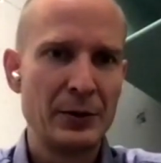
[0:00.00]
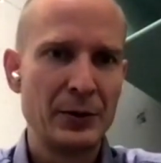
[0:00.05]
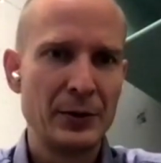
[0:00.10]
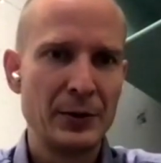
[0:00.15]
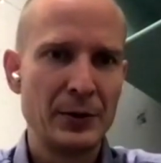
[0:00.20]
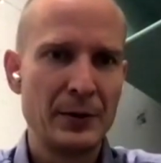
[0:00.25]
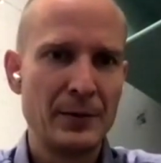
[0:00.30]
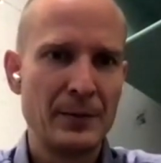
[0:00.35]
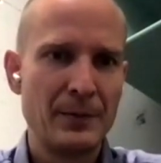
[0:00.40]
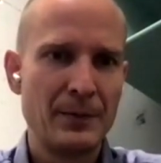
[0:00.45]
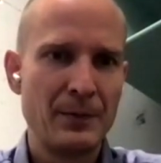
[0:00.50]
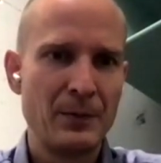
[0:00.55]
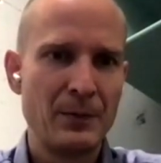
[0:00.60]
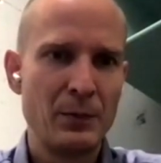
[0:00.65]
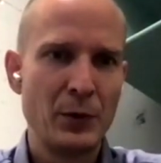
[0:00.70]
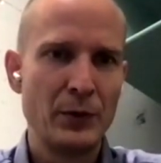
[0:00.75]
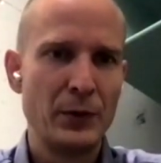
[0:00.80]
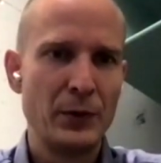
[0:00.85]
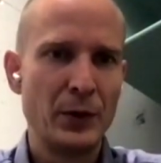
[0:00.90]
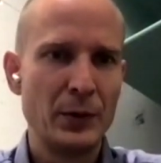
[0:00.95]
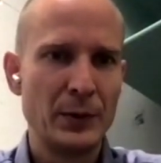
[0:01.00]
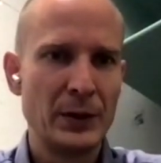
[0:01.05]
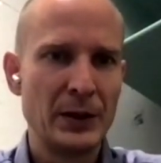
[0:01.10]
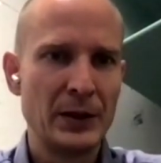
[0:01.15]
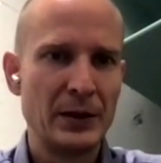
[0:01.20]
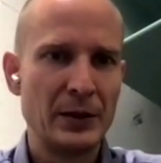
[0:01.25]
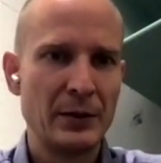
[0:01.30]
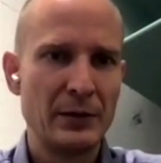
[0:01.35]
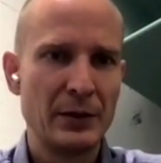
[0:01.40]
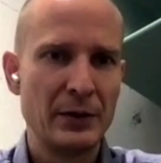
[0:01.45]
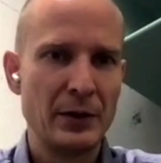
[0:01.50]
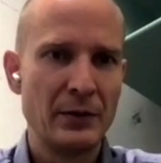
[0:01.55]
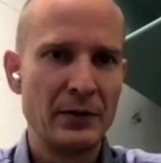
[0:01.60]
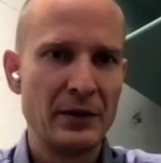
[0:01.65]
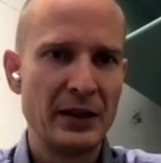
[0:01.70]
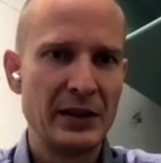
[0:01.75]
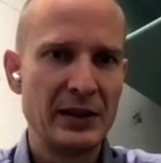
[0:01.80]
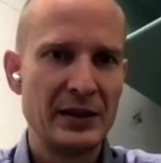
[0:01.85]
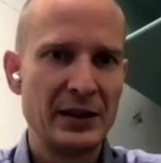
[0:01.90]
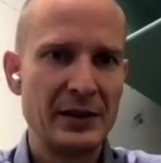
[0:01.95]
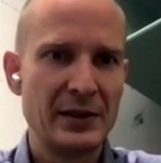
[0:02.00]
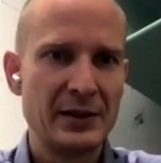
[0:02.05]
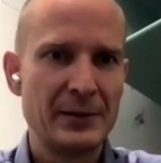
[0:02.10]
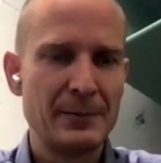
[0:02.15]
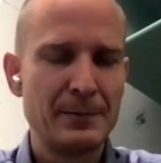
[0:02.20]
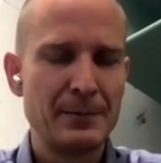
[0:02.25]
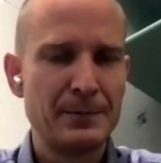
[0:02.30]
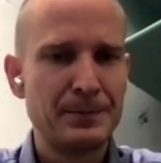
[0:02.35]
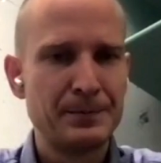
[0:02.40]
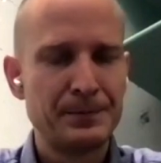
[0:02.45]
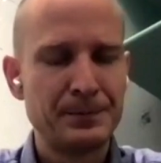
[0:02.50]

to move forward over, over these years.